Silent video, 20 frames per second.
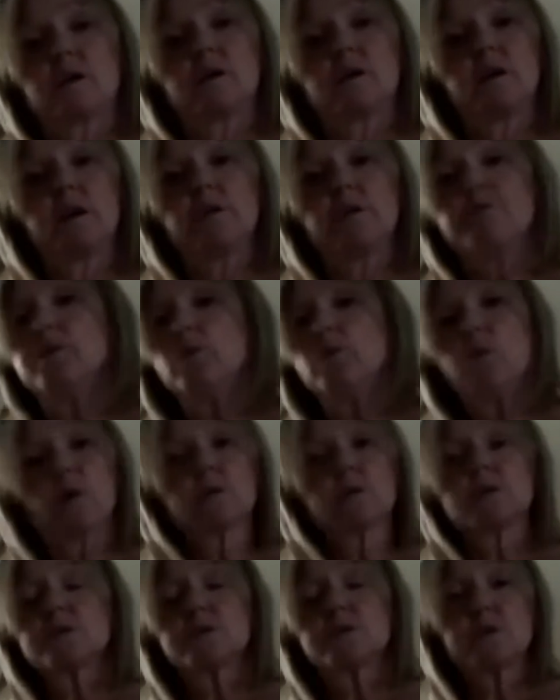if you
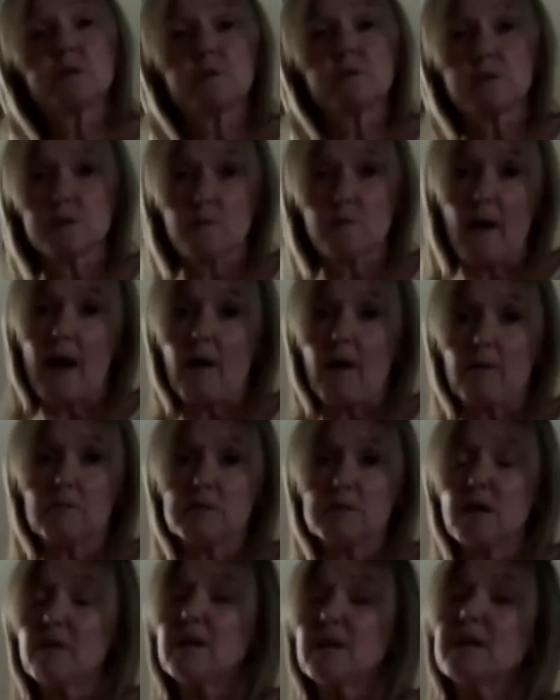wanted to as well.
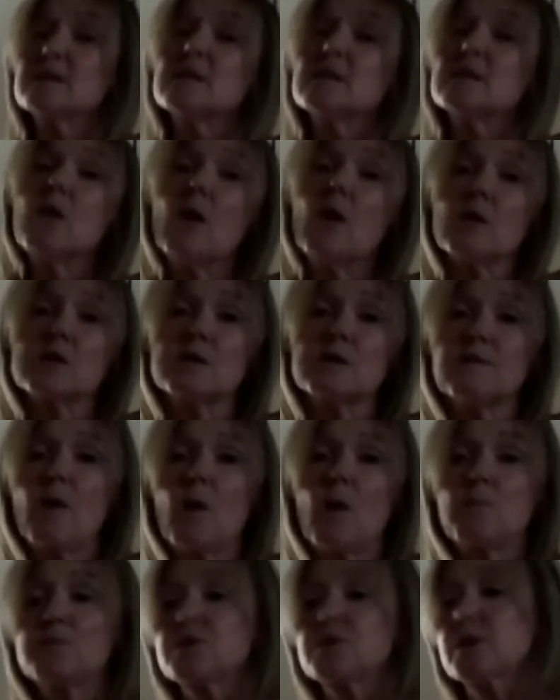So there's lots of
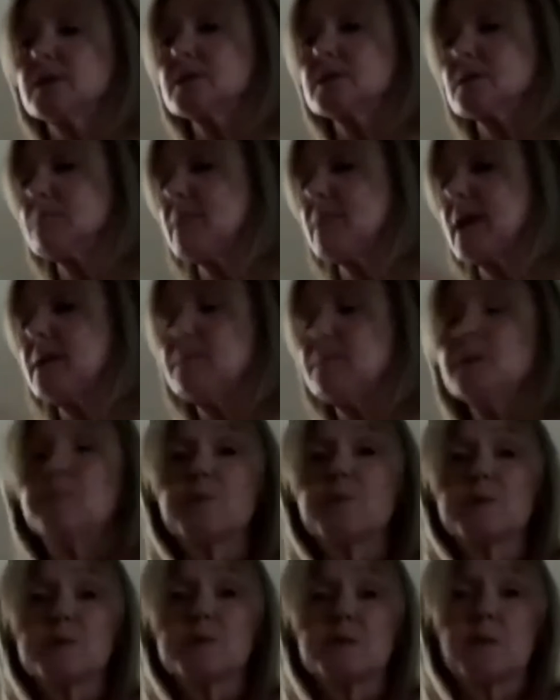options, and maybe
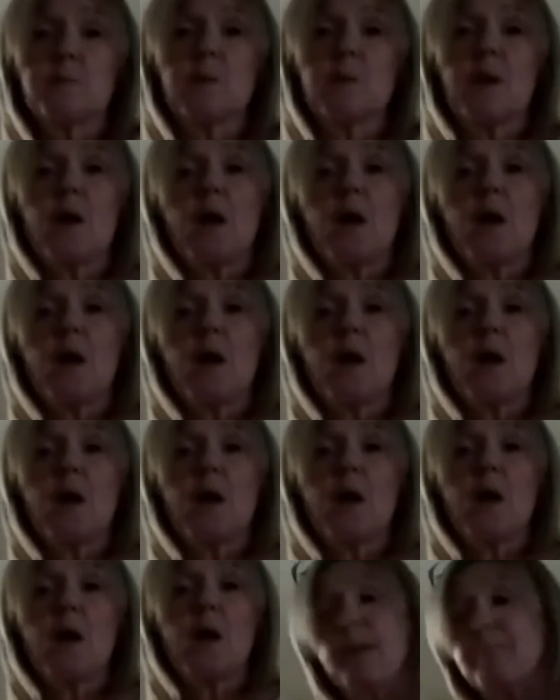put some
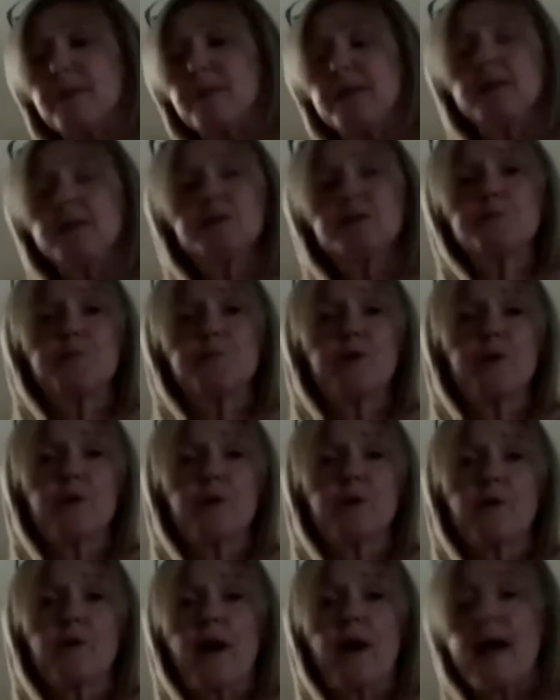of that peach
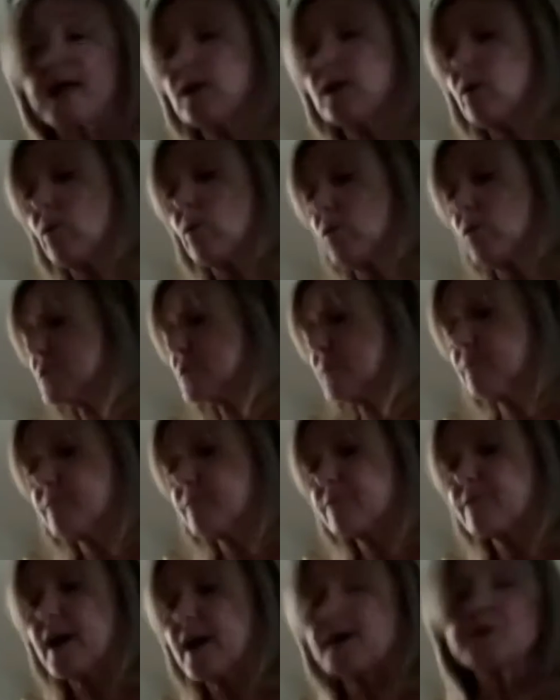puree or some
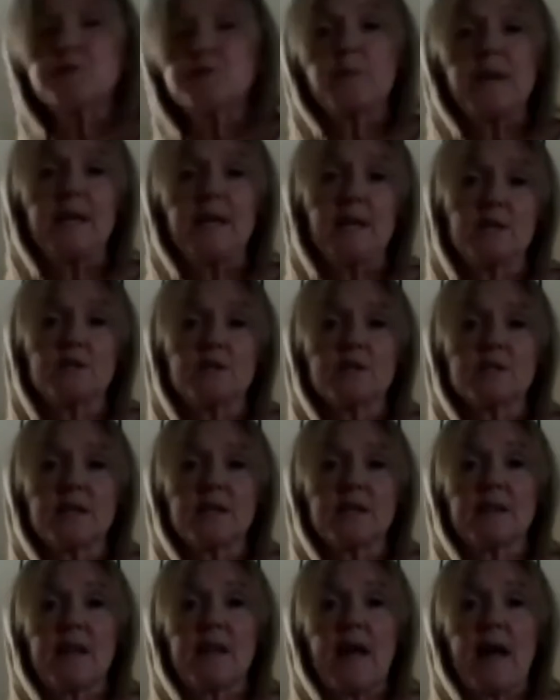fresh peaches
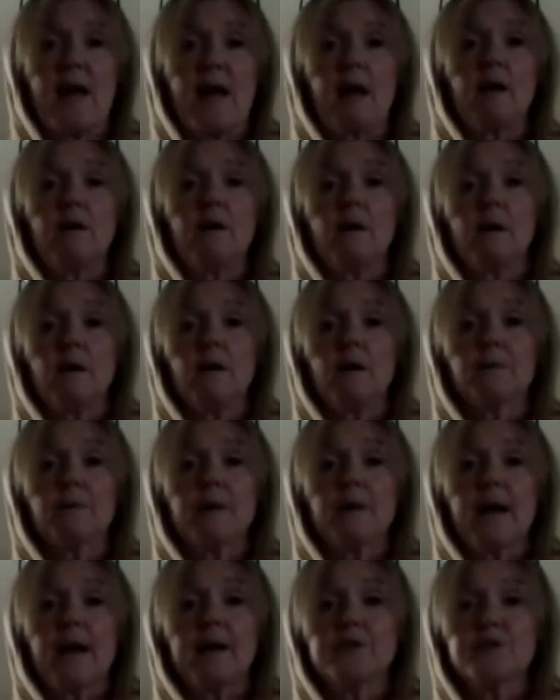in there.
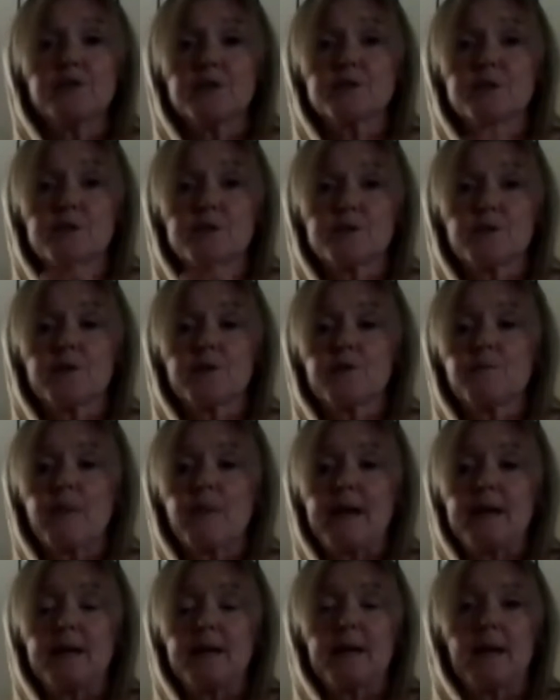Okay, just to sort of
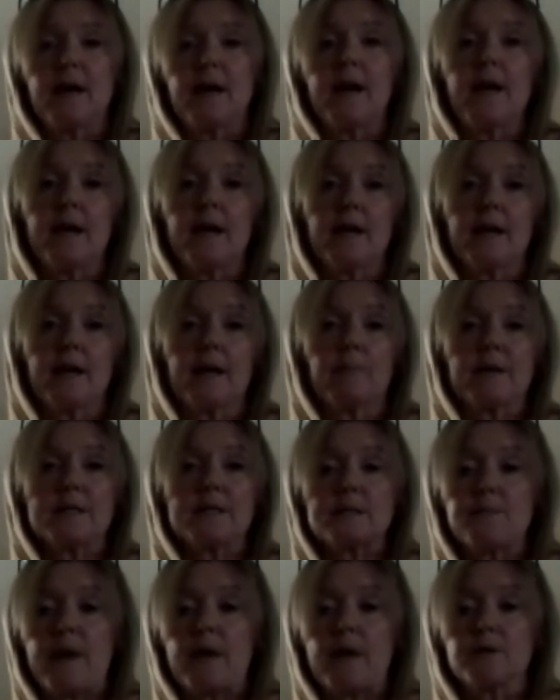make it a little bit
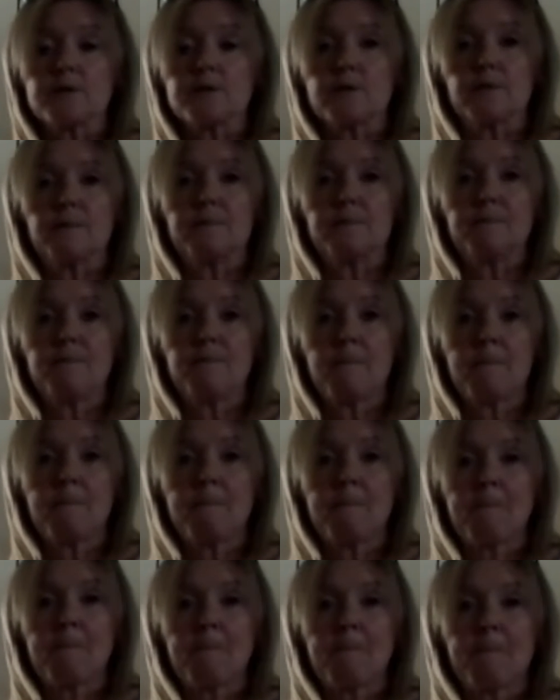special.
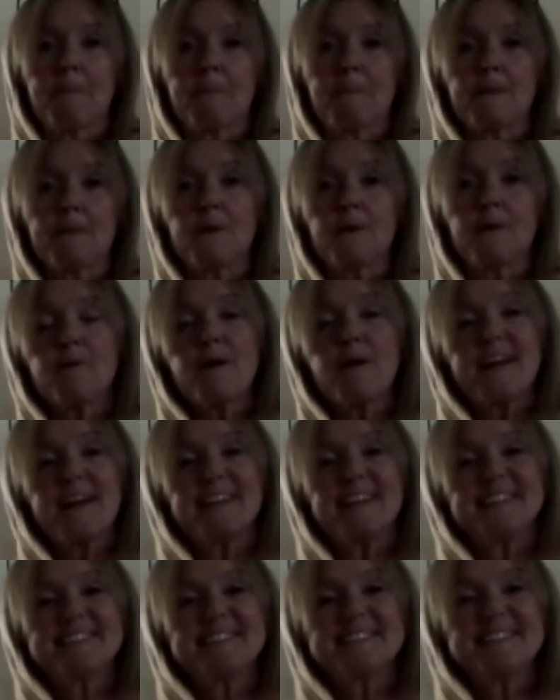All
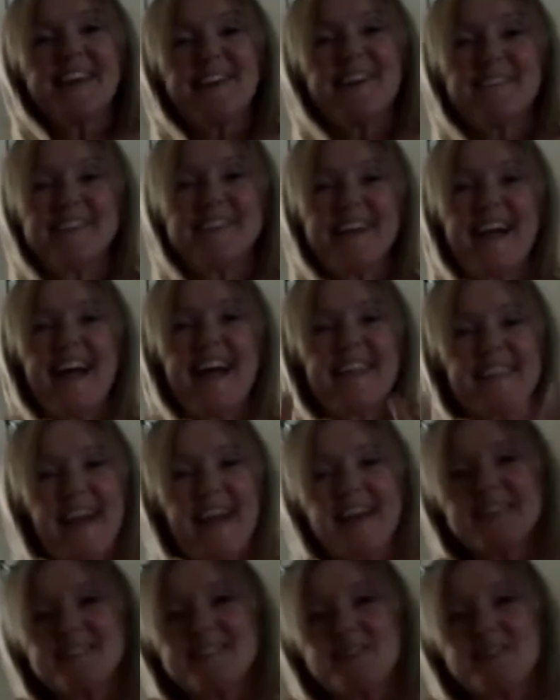right, so that's